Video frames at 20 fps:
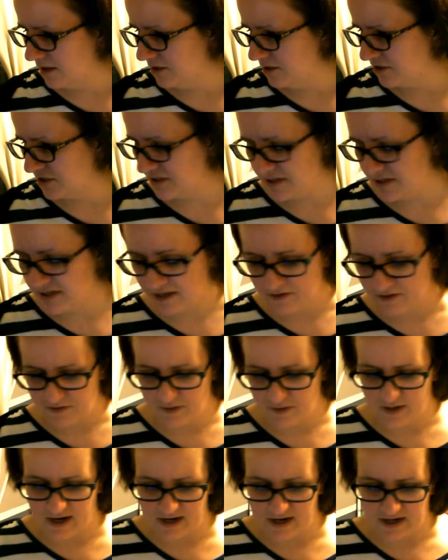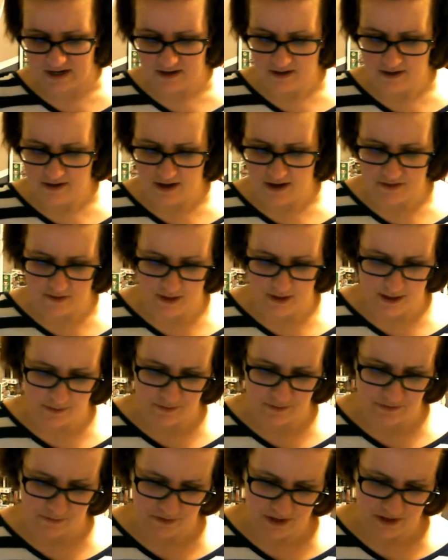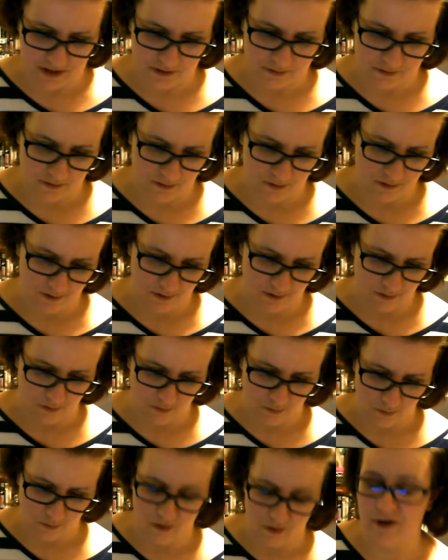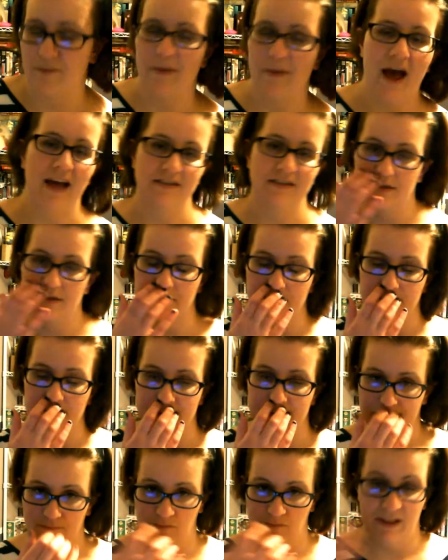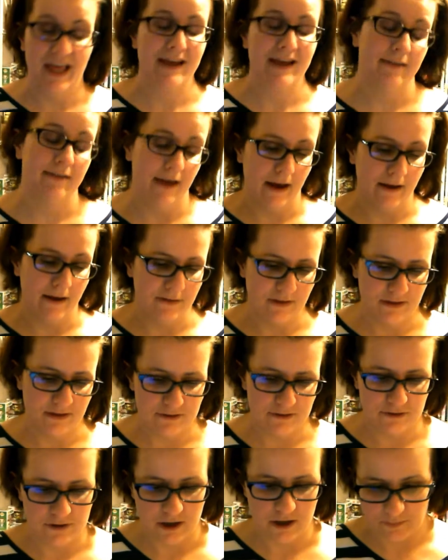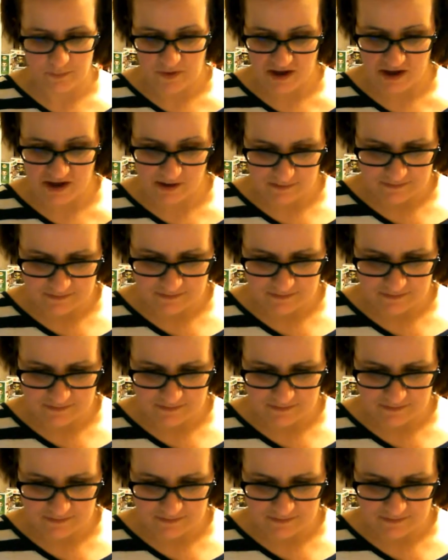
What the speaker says: Just to give you an idea, I thought I would read one passage like that struck me,